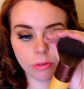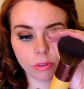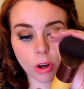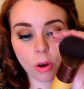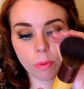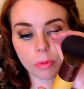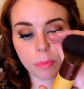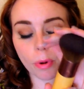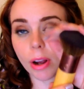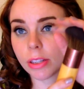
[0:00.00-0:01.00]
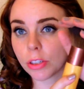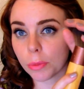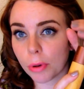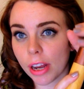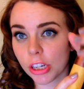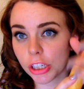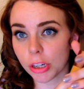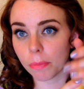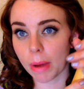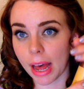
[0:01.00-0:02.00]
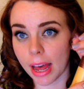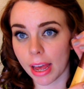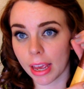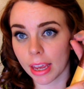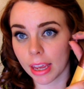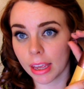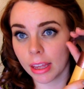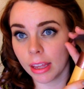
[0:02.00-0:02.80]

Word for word: domed bronzer brush by